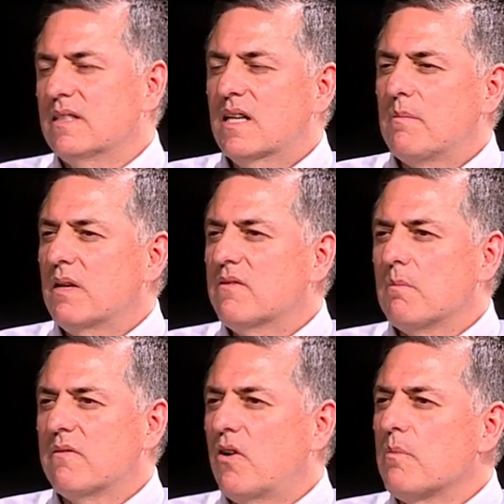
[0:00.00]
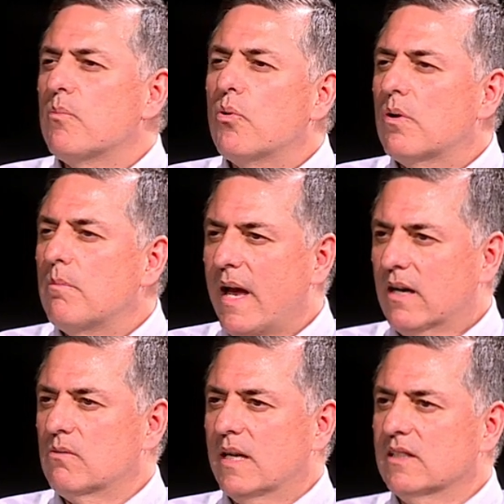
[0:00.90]
coming from a very poor
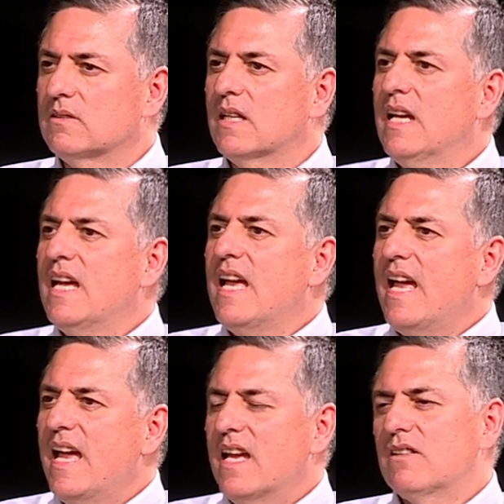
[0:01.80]
background mm -hmm.